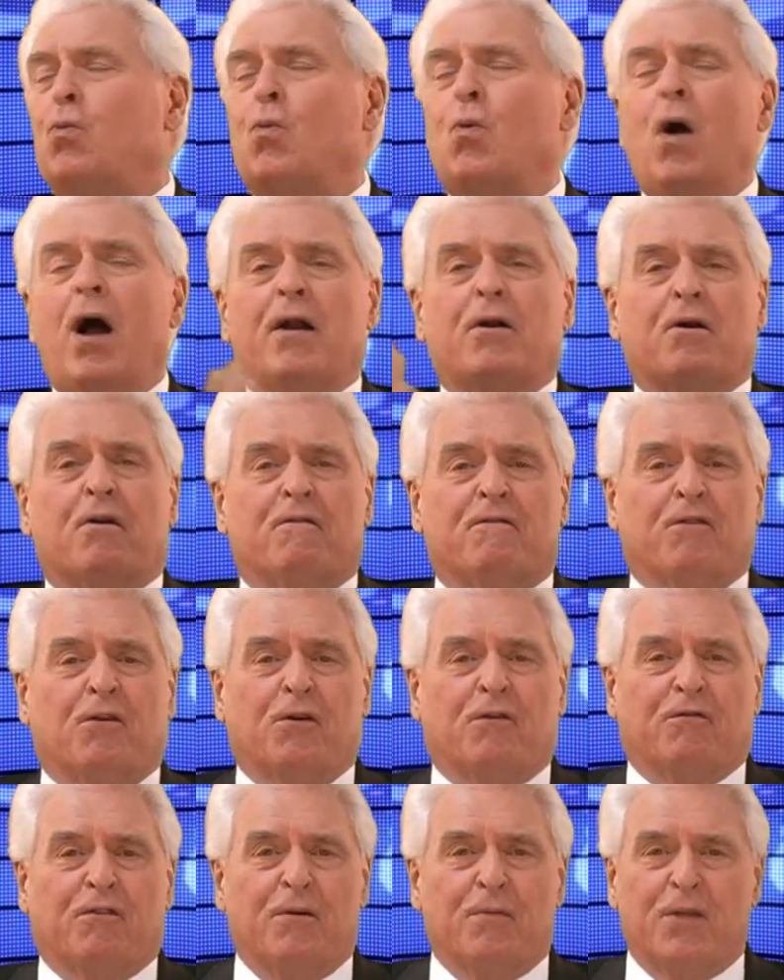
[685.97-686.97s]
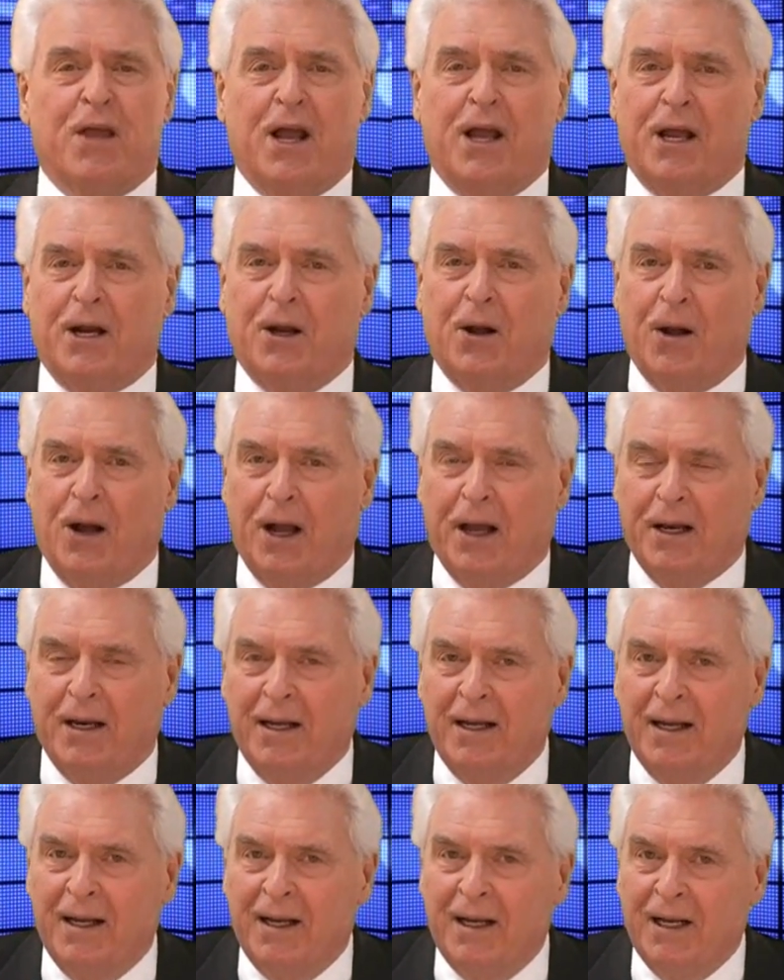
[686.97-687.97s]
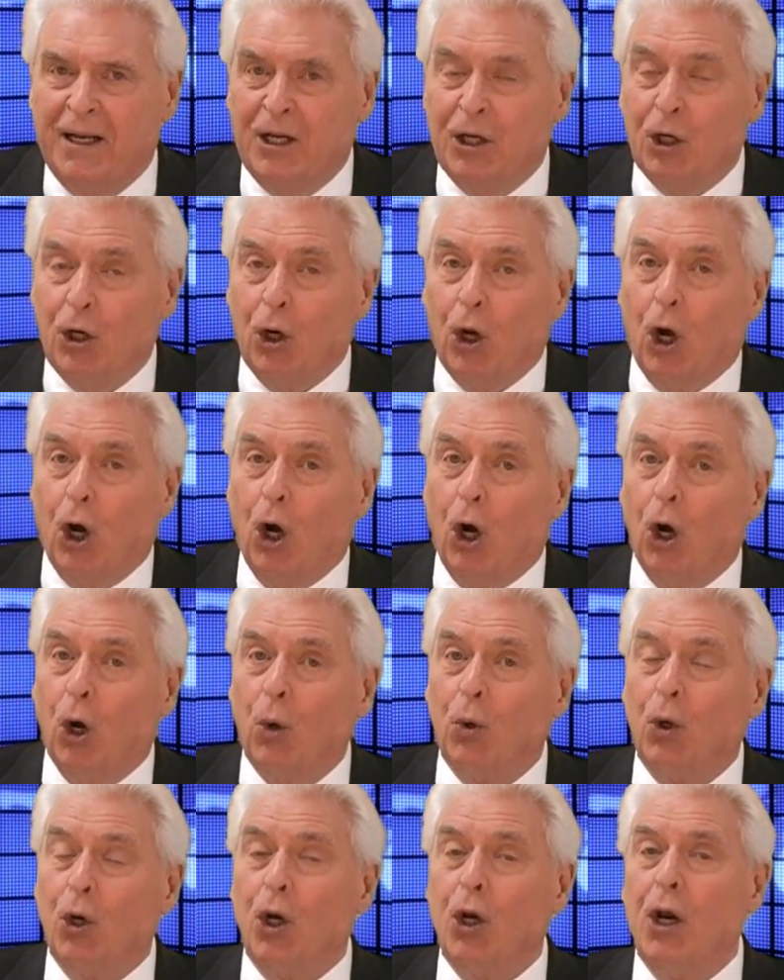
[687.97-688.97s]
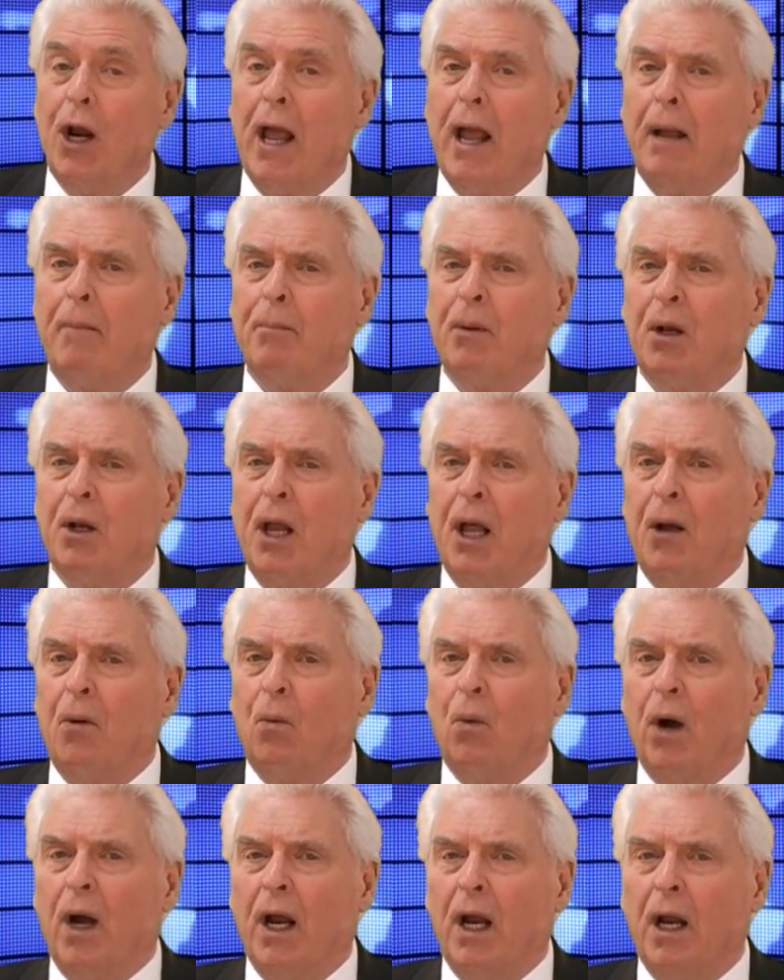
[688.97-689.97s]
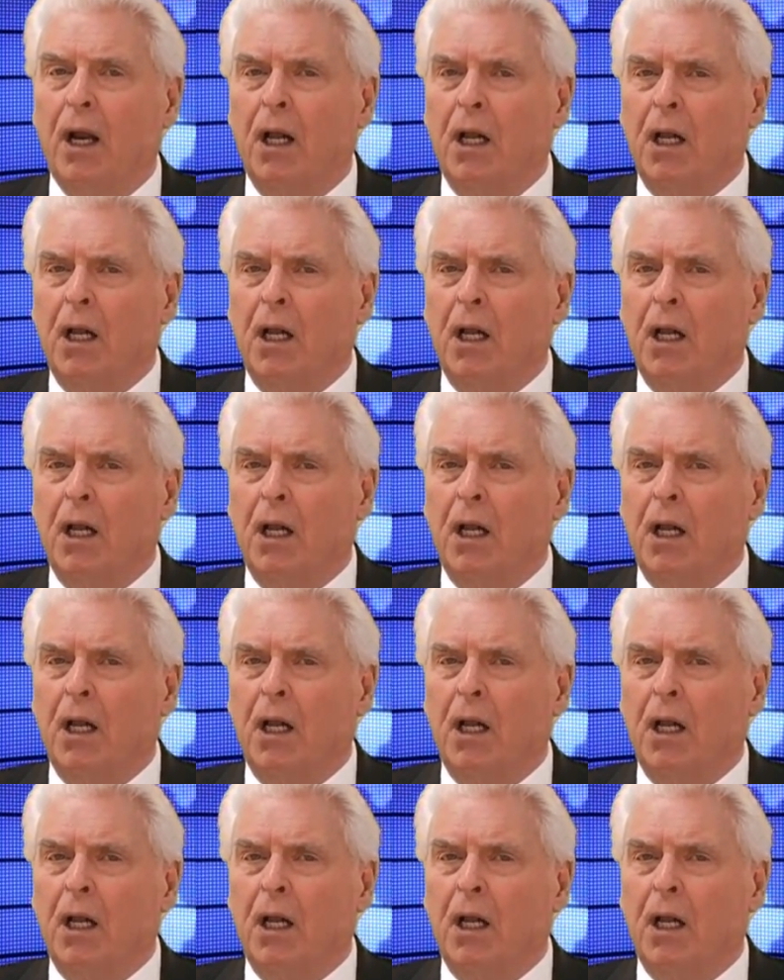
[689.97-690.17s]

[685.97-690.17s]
wonderful from then on. No, it didn't happen that way